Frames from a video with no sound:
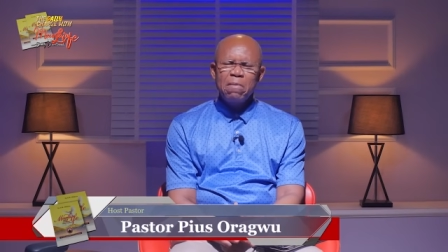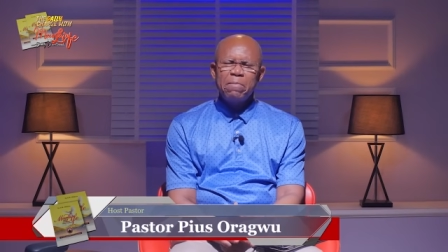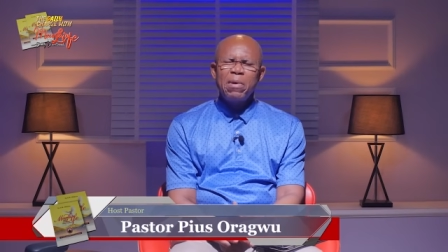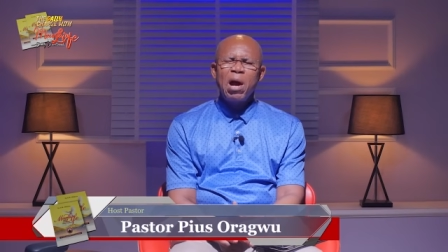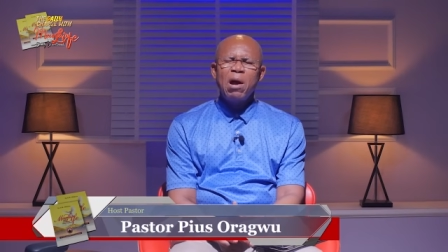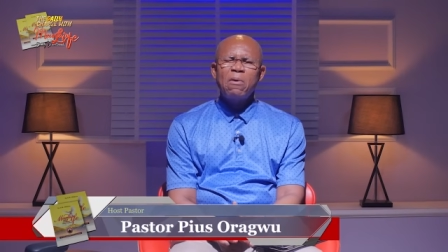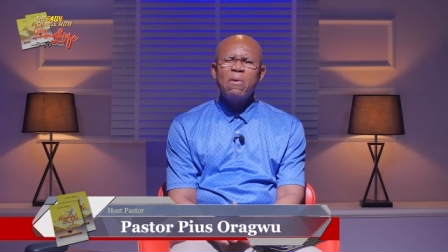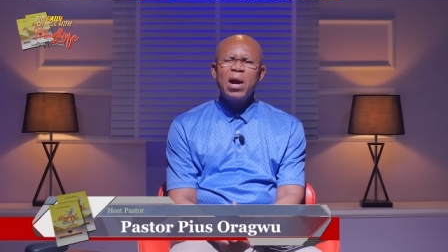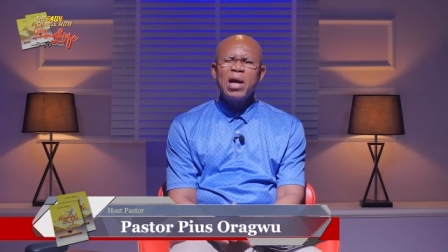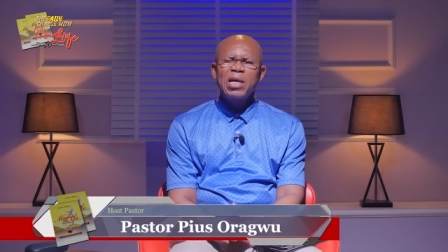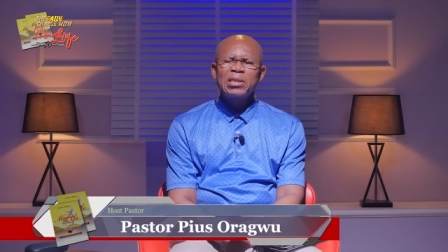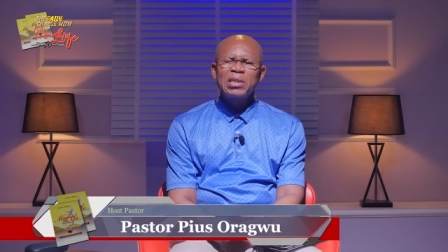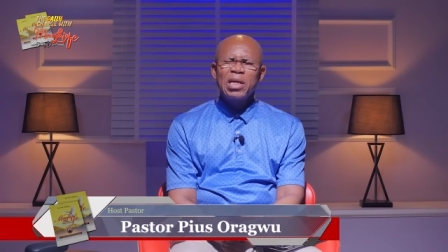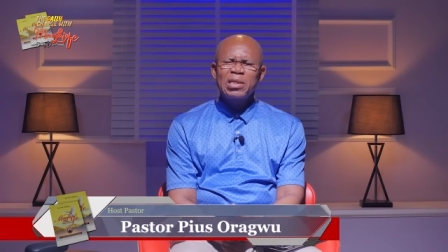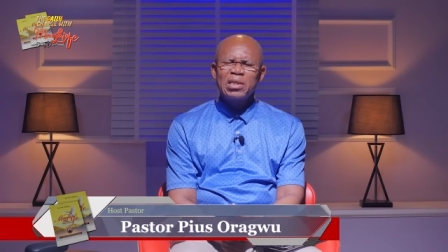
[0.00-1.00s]

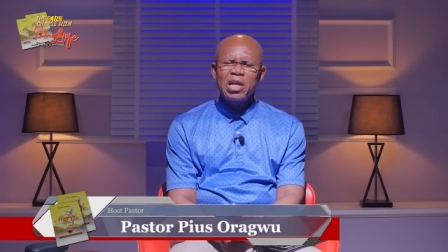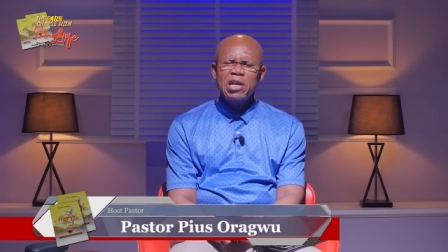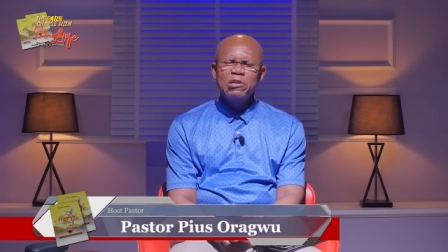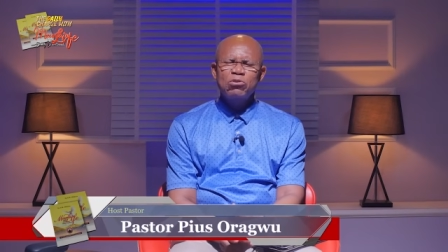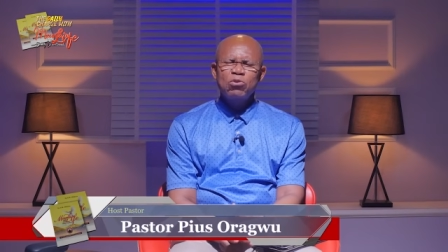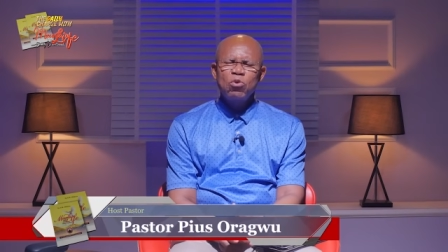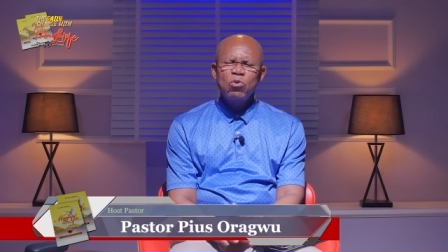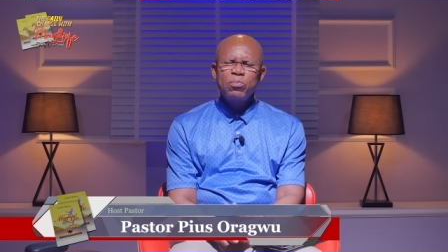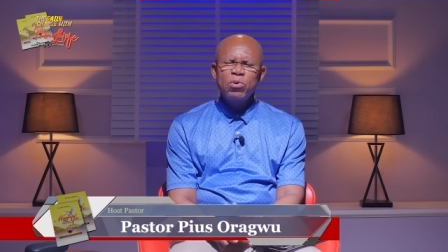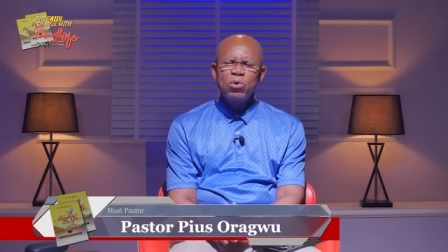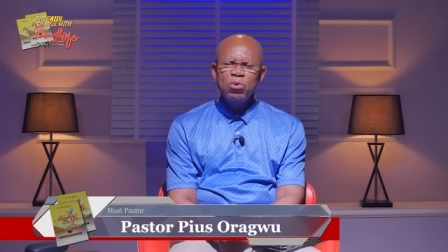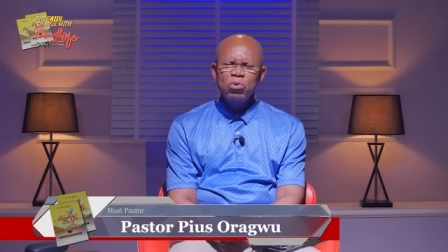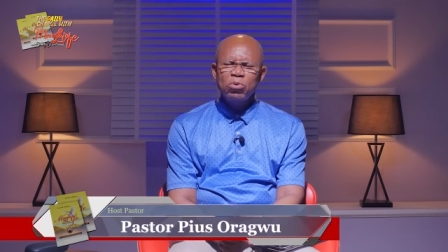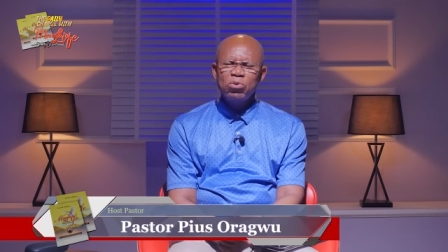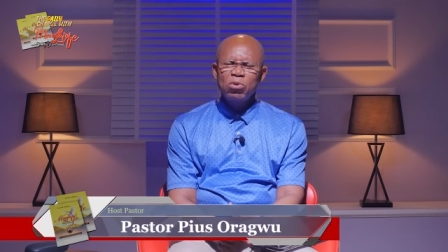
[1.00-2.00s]
Powers assigned to
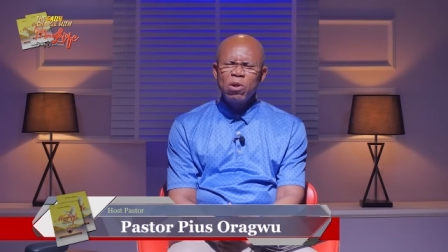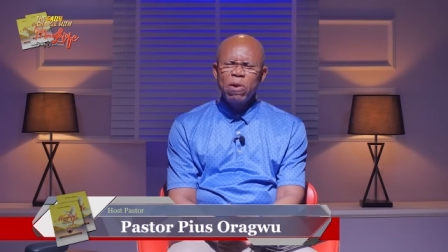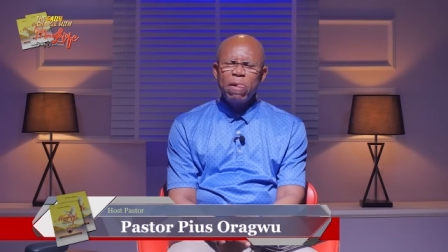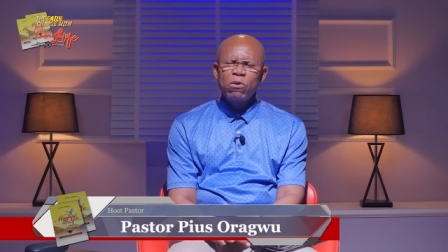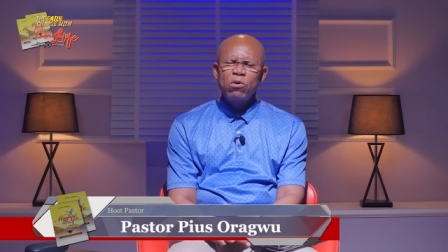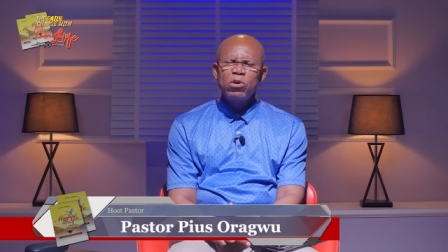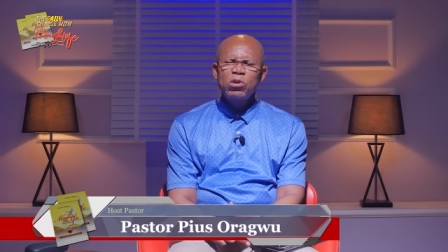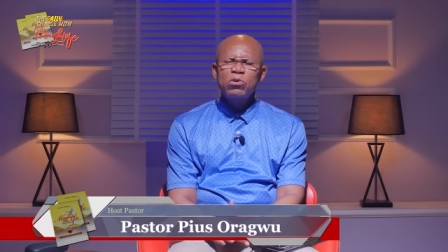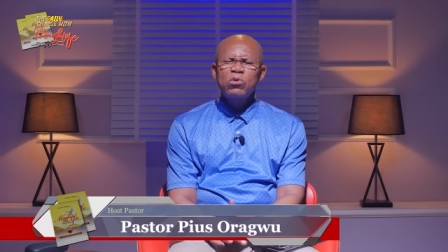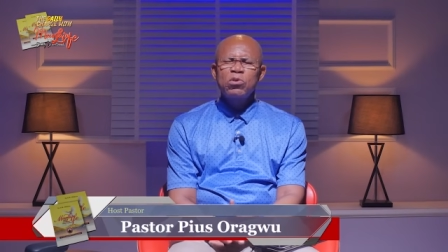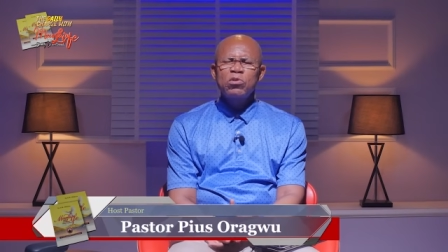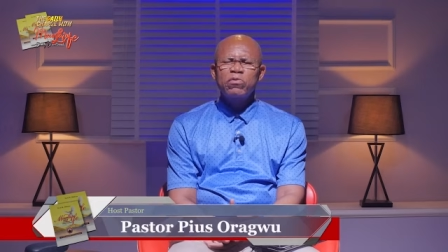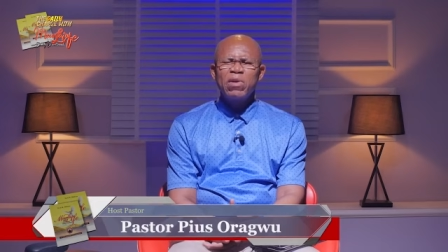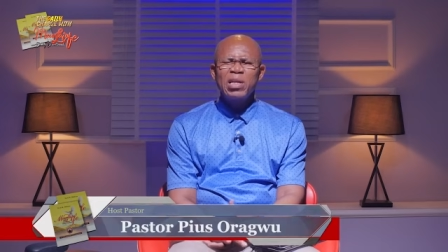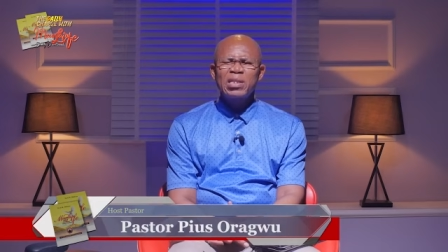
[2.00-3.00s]
oppose, Holy
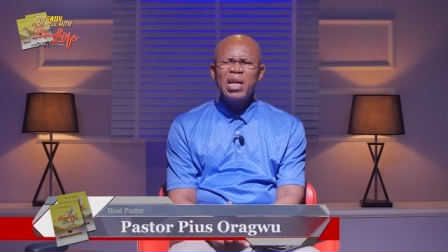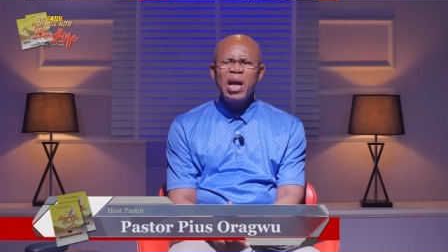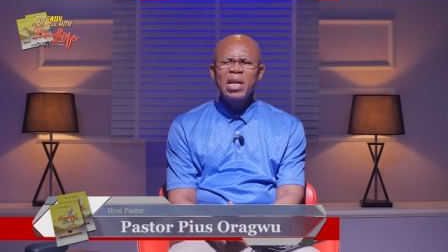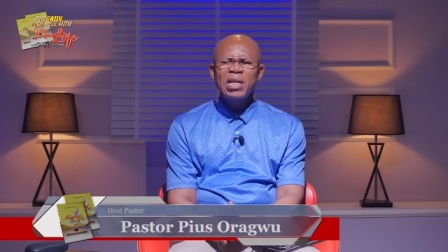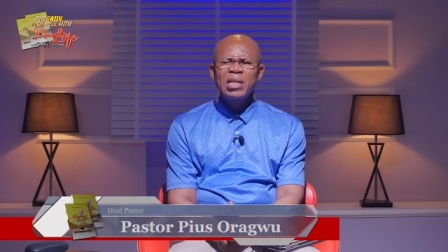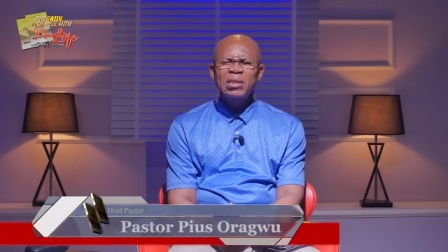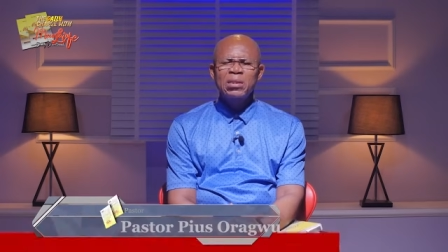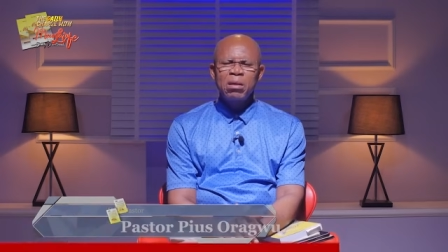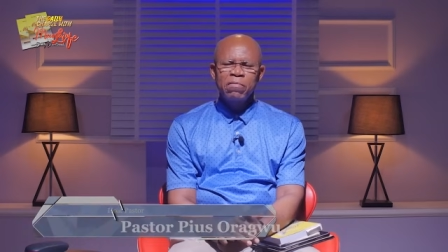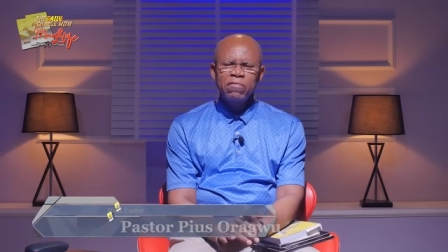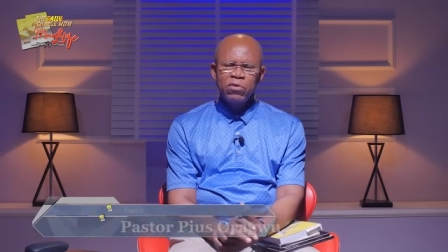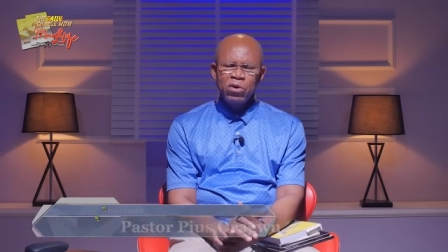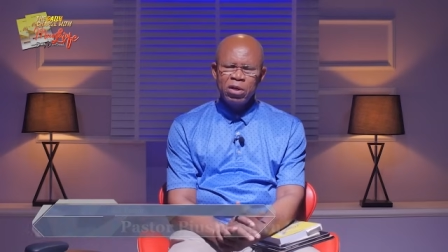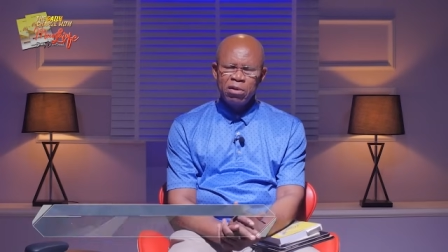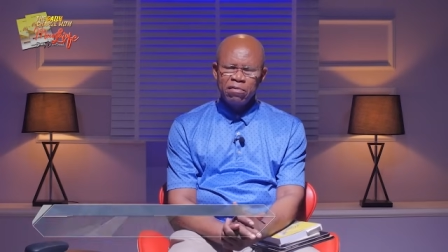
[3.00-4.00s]
Ghost fire, silence them
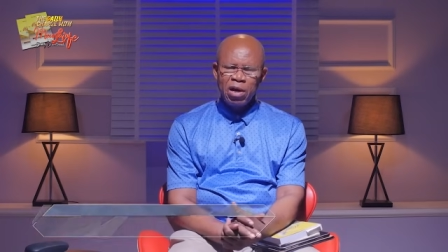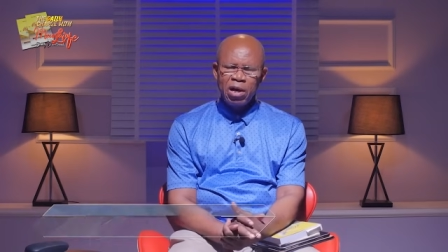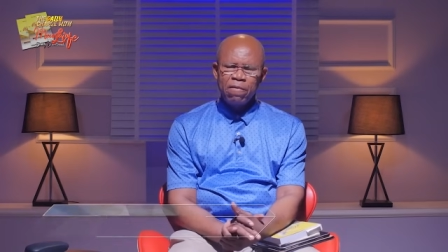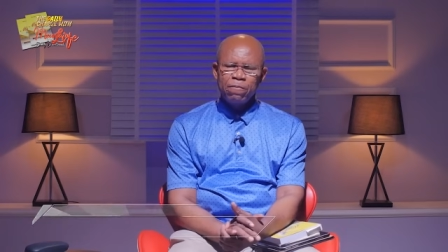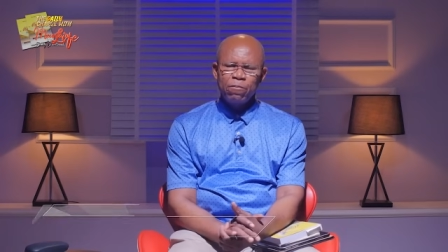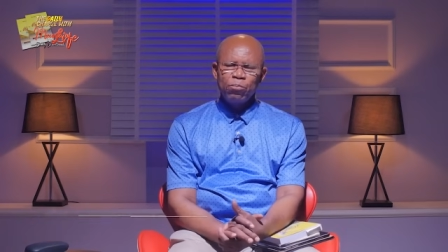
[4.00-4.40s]
forever.